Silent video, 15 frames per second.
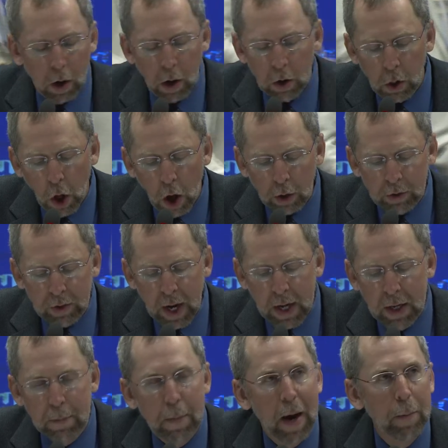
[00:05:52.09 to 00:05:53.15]
A
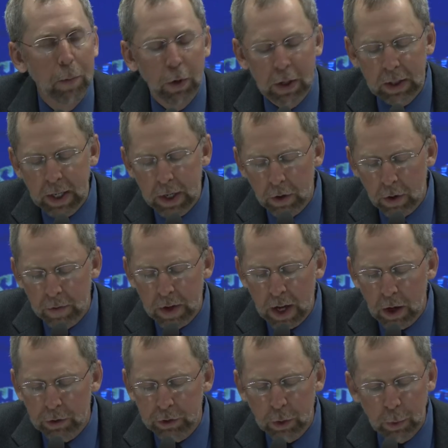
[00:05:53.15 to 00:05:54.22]
longstanding member and leader of the
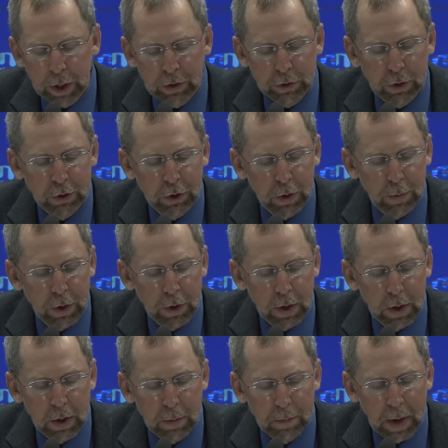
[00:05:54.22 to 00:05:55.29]
ELSI research
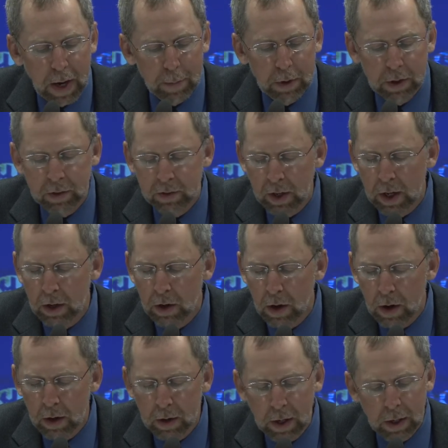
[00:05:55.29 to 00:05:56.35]
community, Pamela
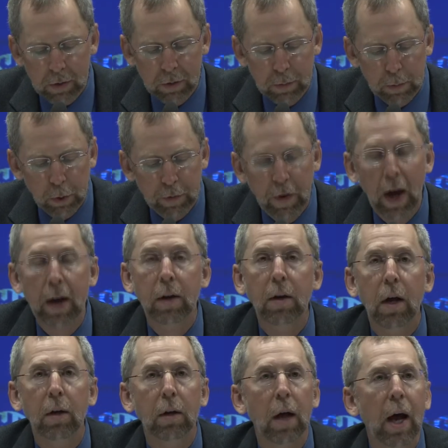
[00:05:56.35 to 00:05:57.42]
Sankar, has
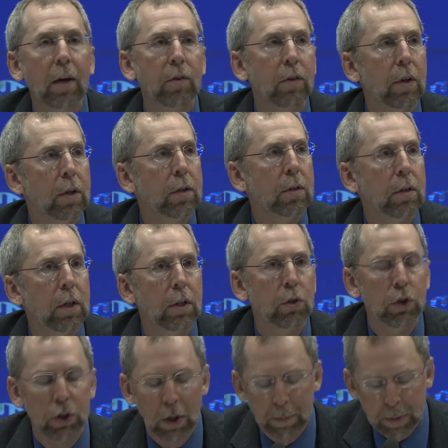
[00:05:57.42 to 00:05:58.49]
provided uh, excellent
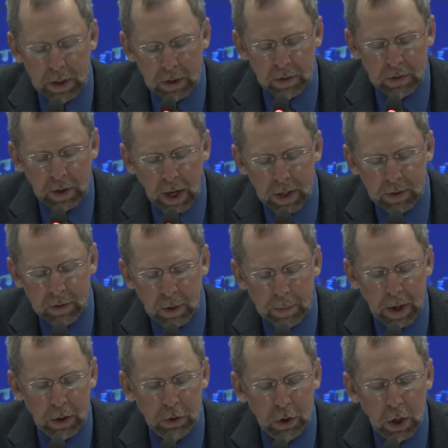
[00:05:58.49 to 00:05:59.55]
leadership and insights
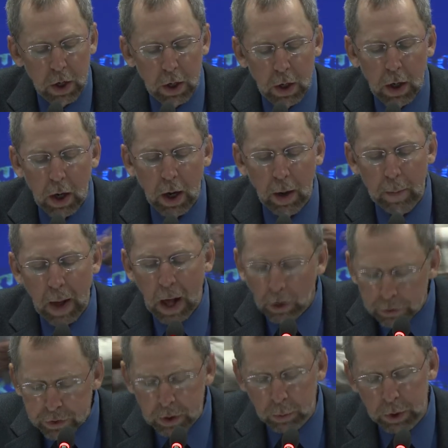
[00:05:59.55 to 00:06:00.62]
about um,
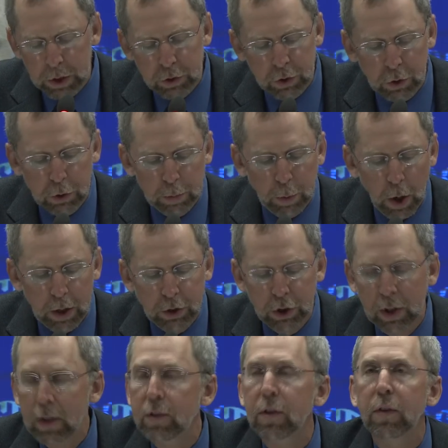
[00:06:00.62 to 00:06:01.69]
ELSI research
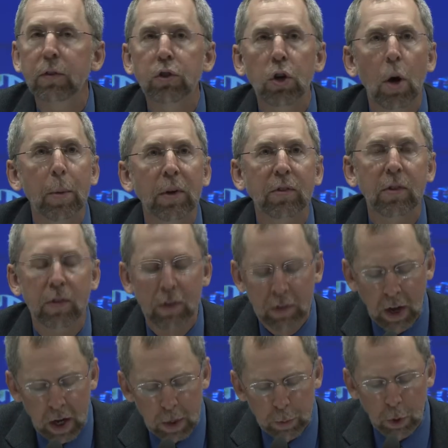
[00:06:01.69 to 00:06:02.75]
projects and the Genomics and Society